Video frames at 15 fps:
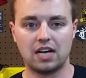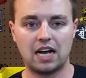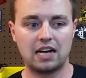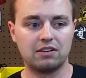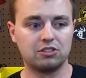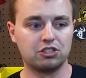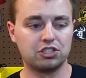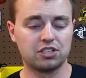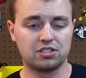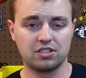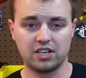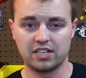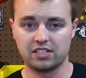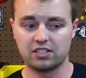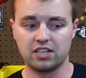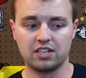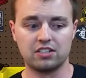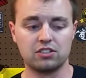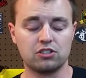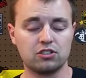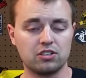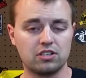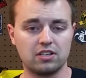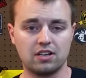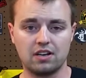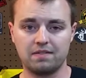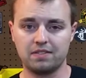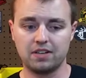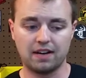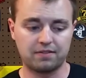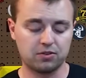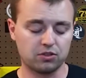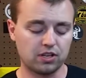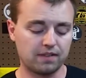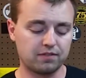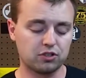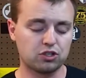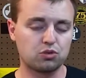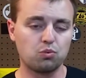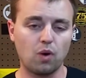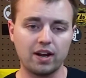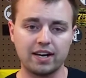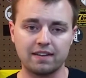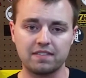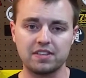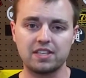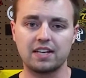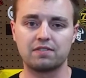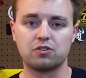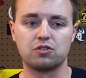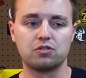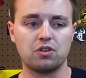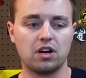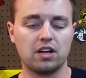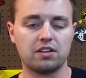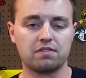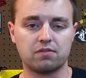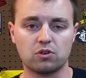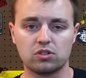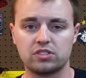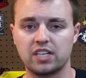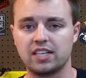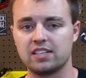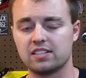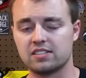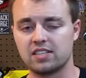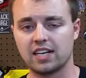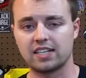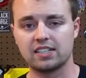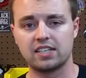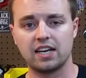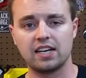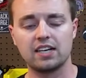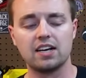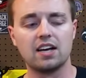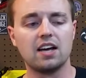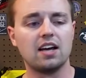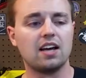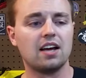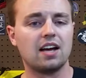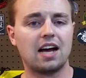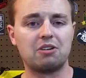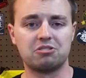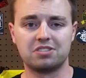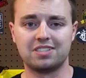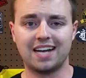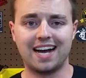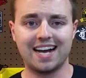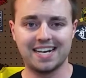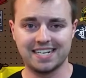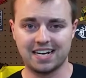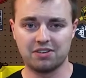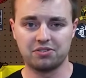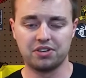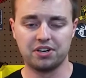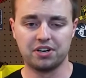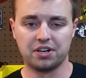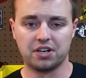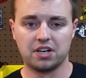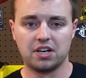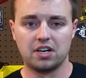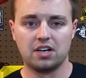I was just like getting, after sweating everything, after the first day and the second day, I was dying out there.